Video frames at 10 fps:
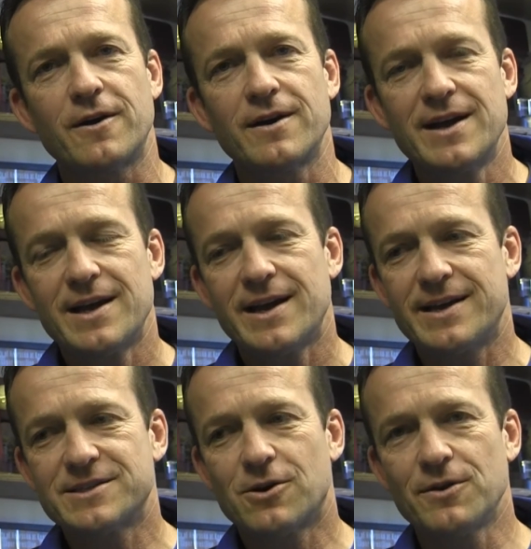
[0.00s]
year,
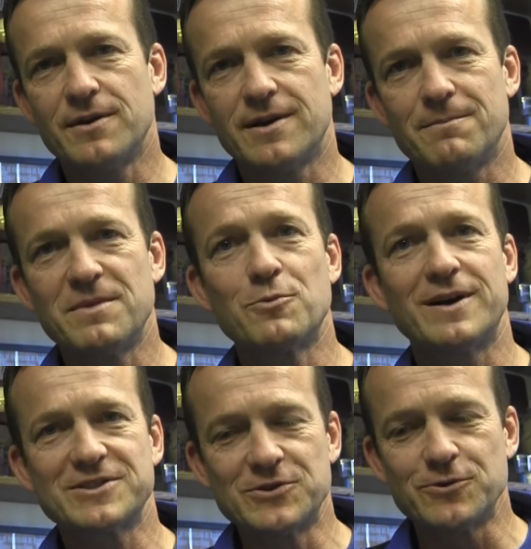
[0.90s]
and it's called the
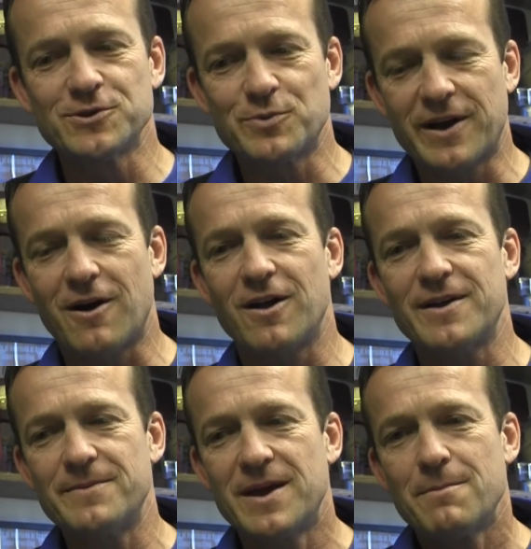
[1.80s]
Midwest Duels, we
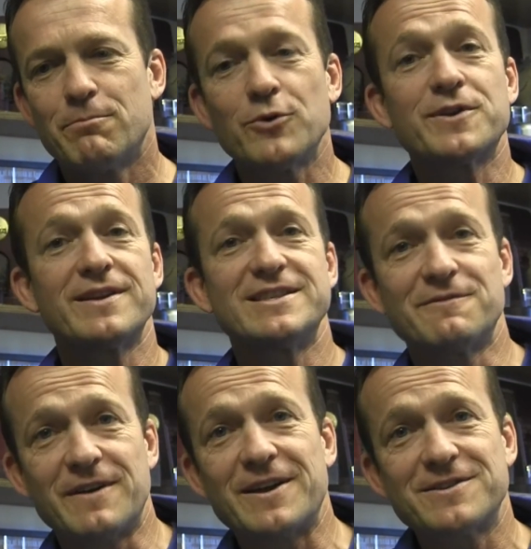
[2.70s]
call it. Both of
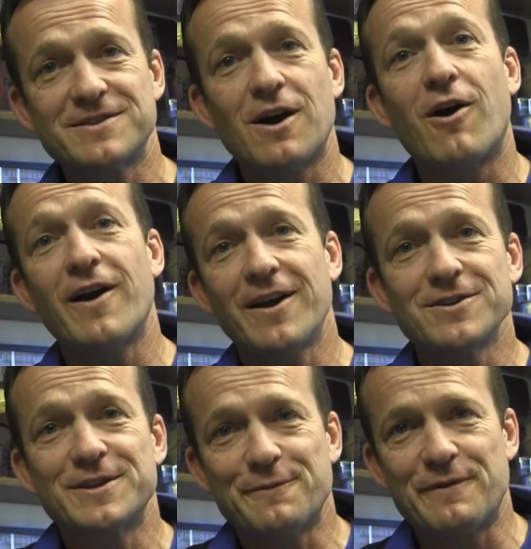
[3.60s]
these events are
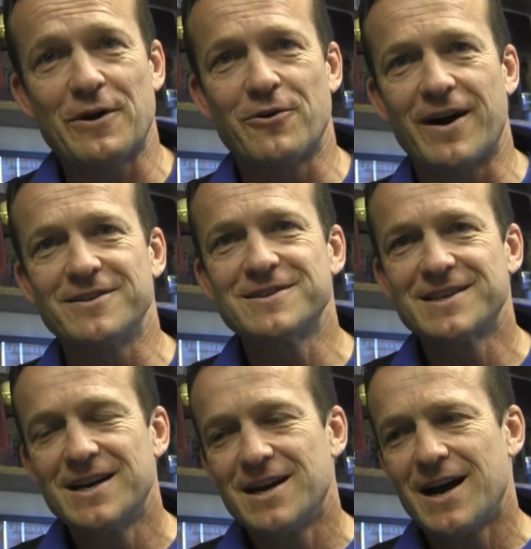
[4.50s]
held at the
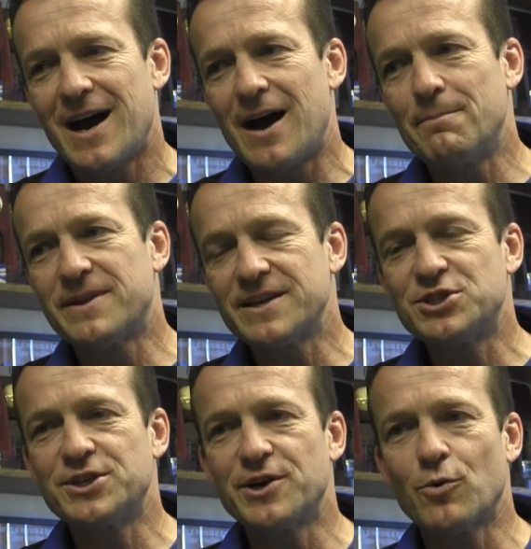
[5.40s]
fairgrounds. Uh, but
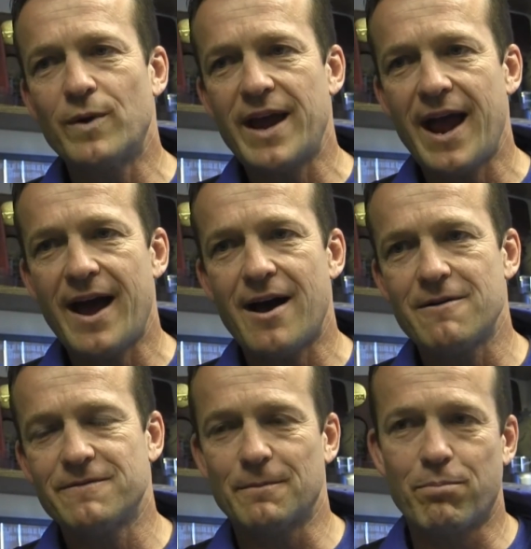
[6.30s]
this year we
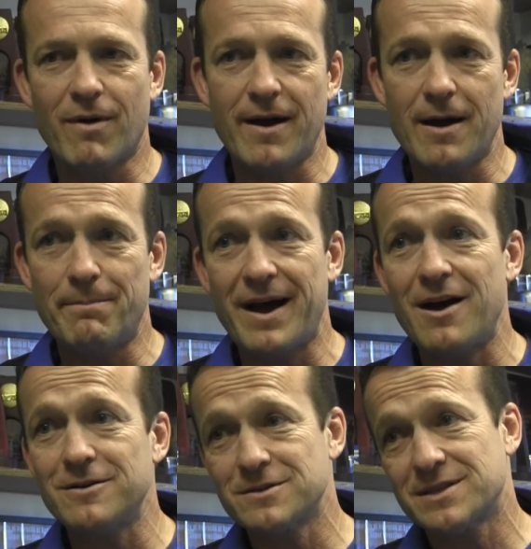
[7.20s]
have
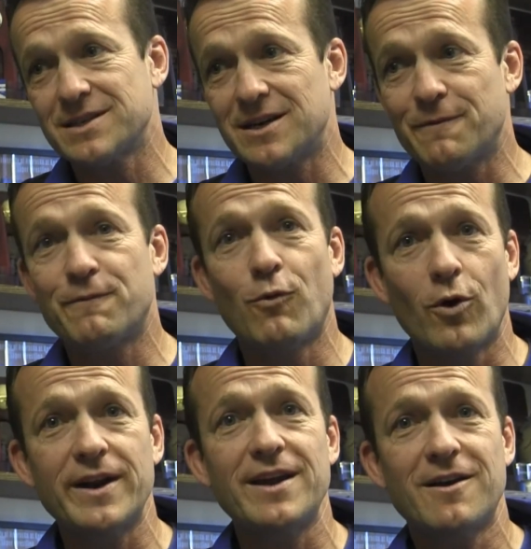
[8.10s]
about uh,
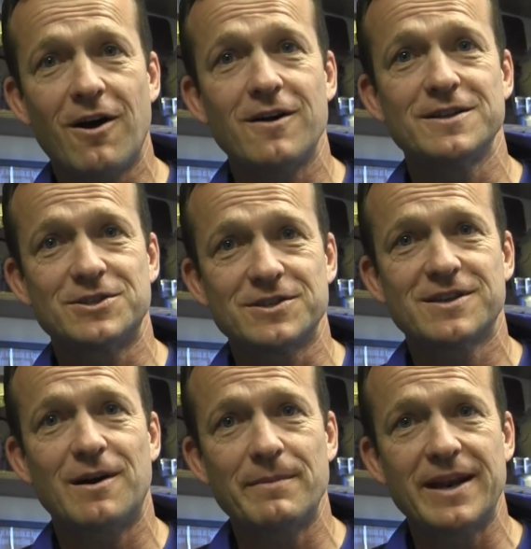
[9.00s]
40
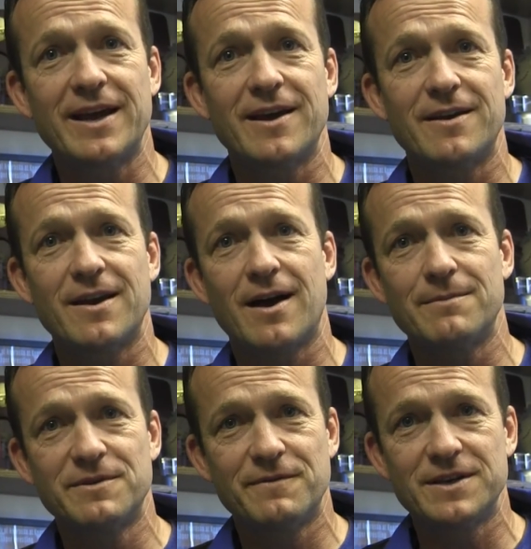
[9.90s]
colleges coming in,
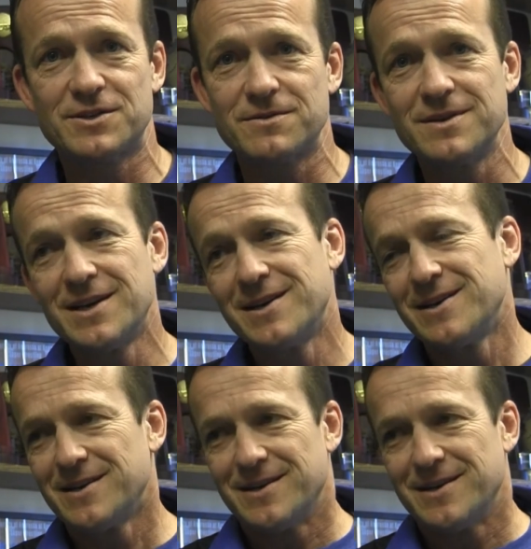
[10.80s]
uh, Division